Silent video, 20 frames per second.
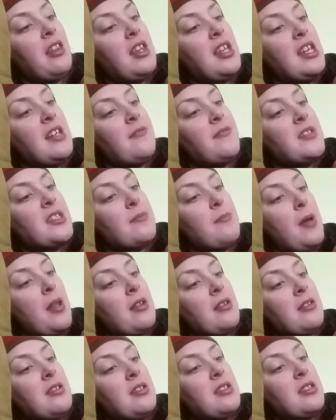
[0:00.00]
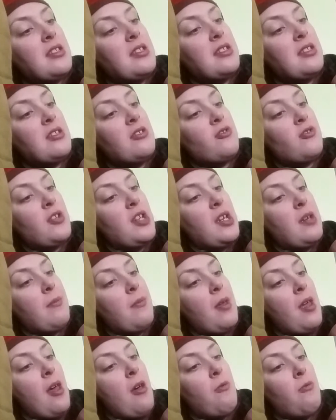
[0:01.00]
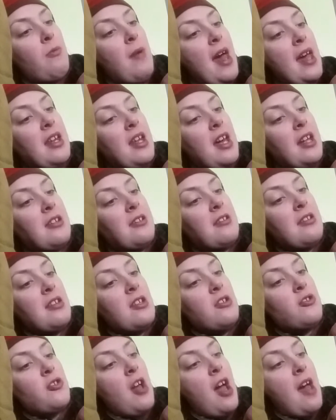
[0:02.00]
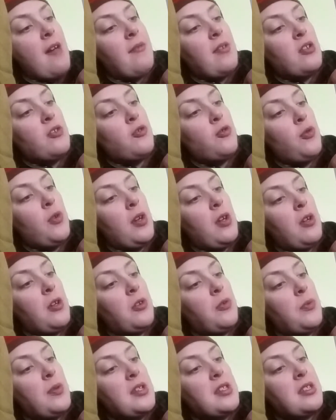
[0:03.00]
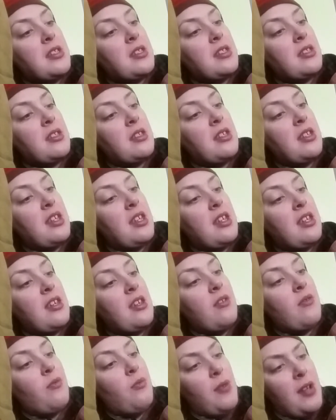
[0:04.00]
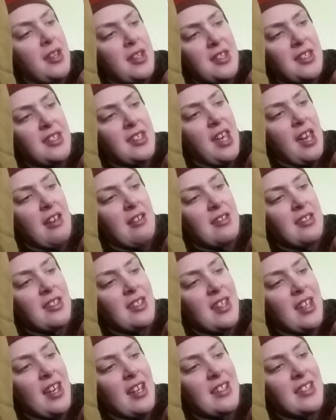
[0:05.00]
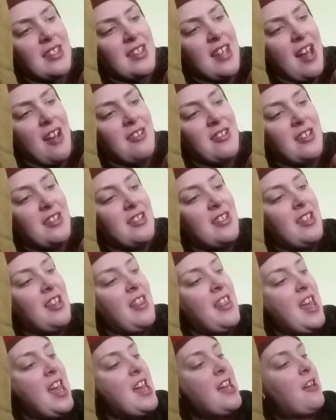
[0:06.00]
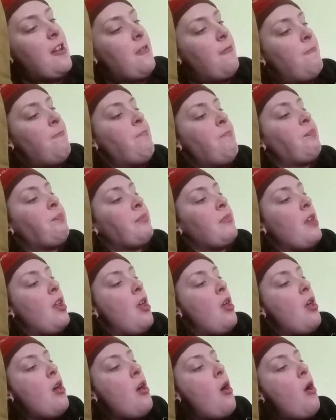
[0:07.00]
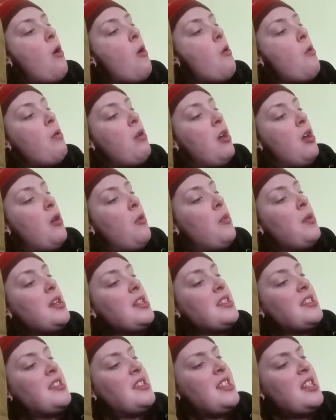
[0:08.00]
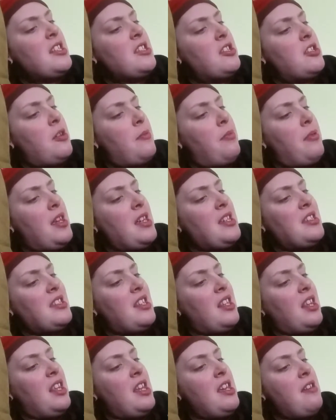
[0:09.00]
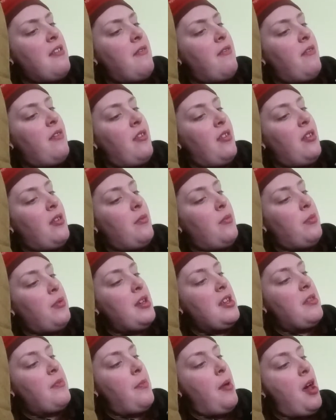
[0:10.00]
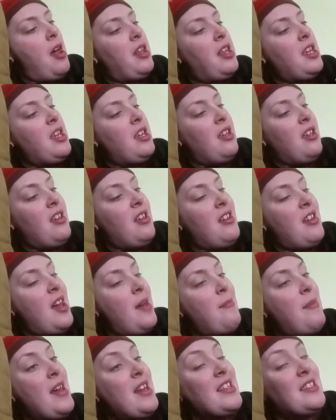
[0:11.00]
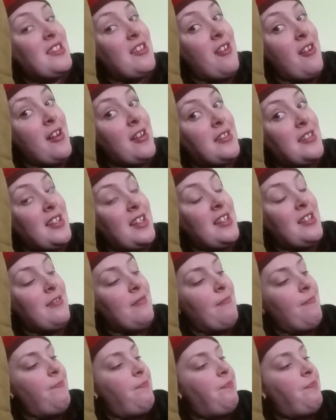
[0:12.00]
leaf-smothered stream ran under the drive and trickled with scarcely a sound into the lake. "Oh, what a sinister place to live," breathed Polly. "I bet it's haunted."